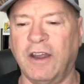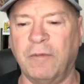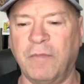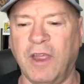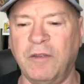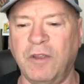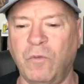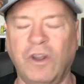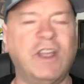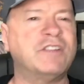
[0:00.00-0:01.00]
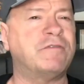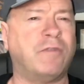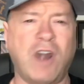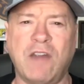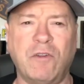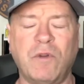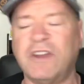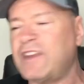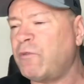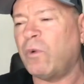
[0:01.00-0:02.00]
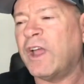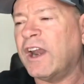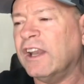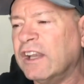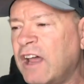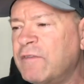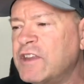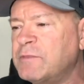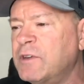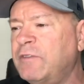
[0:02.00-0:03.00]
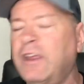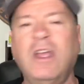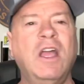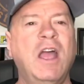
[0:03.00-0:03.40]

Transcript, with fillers: Um, it well, is it for everyone? Is everyone going to love this movie?